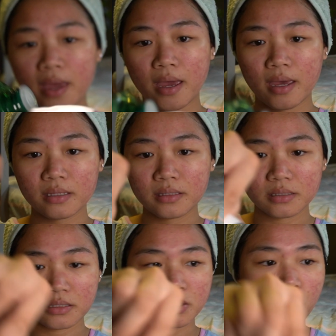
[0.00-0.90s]
pad,
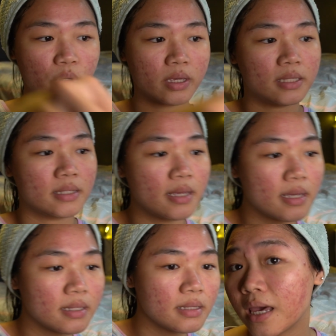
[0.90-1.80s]
soak it
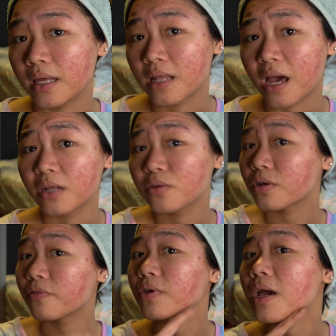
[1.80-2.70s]
in, and I don't
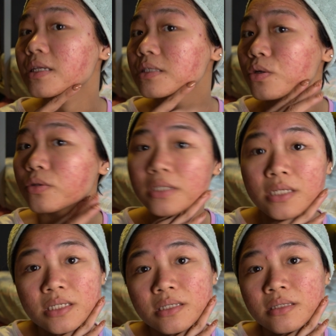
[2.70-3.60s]
know if you guys
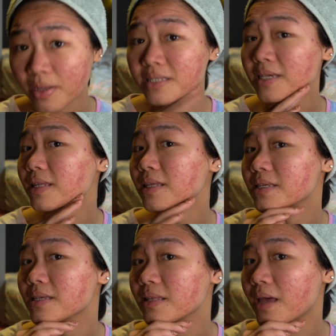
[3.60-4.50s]
noticed, my skin
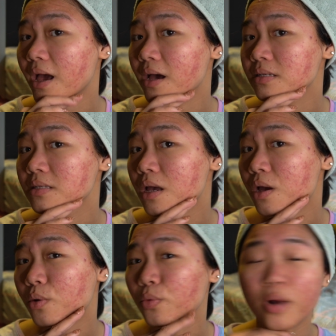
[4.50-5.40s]
isn't as
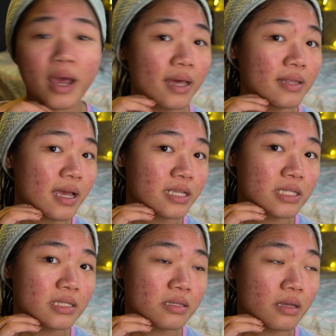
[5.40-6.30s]
red
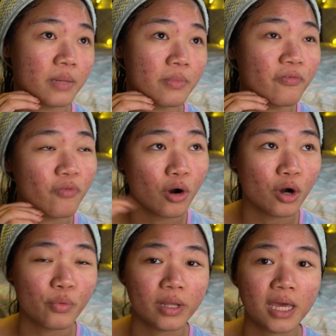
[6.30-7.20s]
as
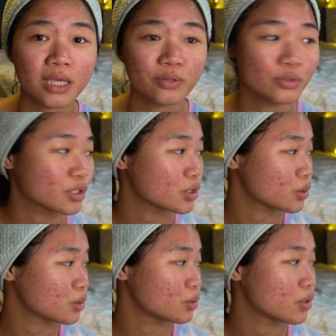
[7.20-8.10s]
before when I used
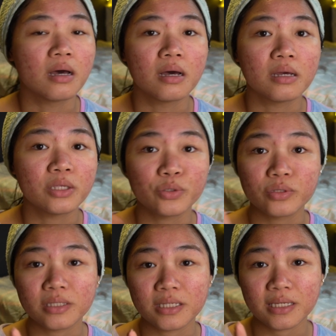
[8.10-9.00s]
to
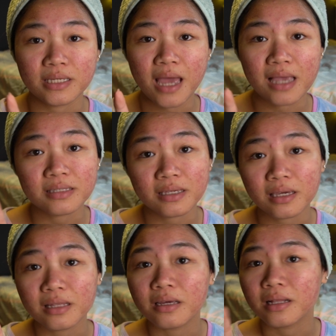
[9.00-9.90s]
use the Aztec
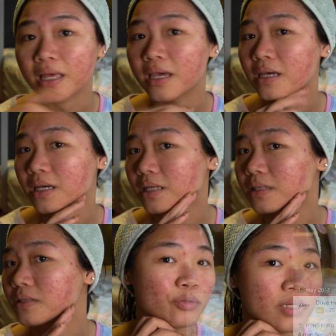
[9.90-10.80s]
Healing Clay.
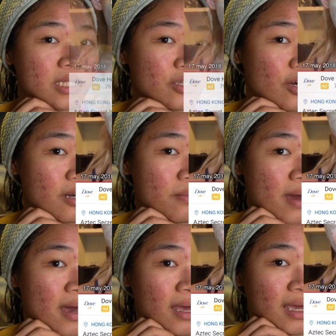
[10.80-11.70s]
It really turned
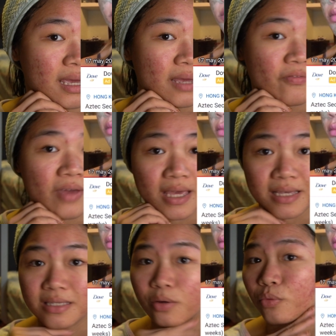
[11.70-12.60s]
my
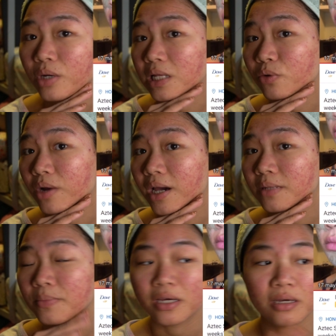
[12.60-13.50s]
face really
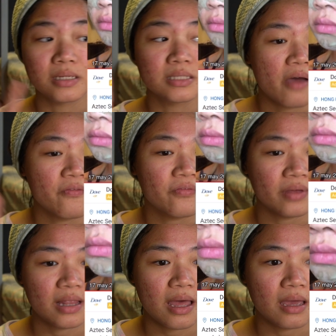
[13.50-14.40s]
red because I
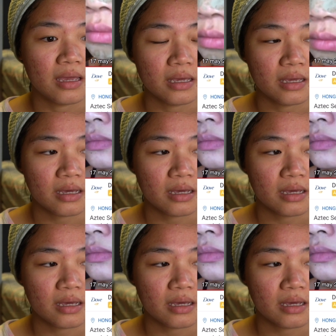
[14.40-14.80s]
feel like